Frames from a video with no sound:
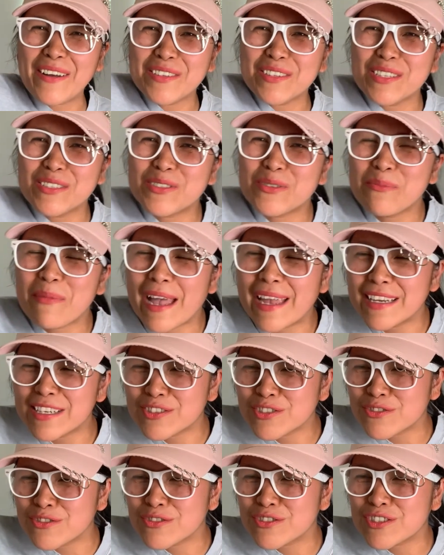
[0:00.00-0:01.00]
did you
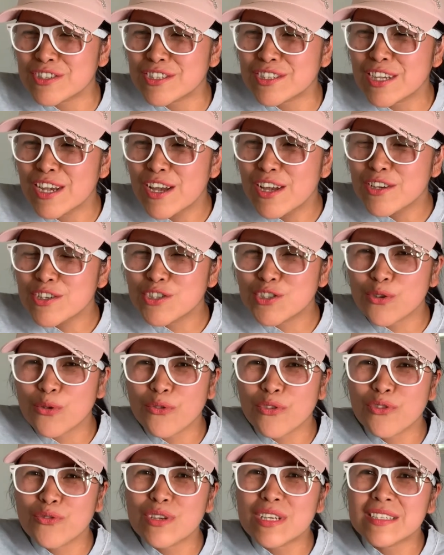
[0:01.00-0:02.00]
manage to just show
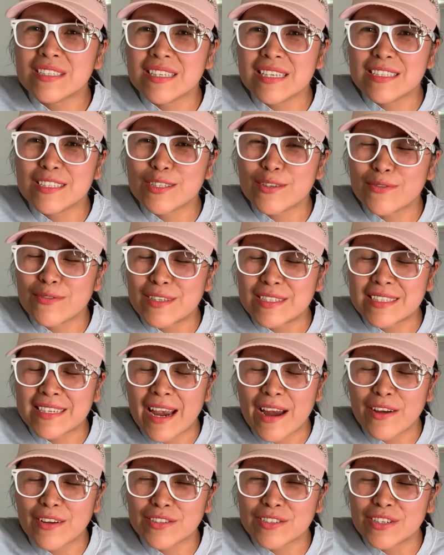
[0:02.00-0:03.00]
3 scenes of this
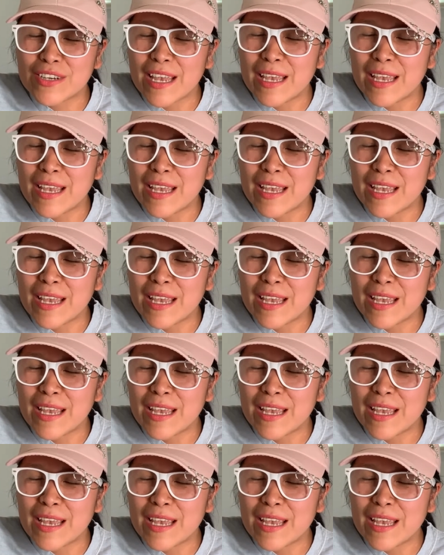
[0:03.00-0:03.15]
character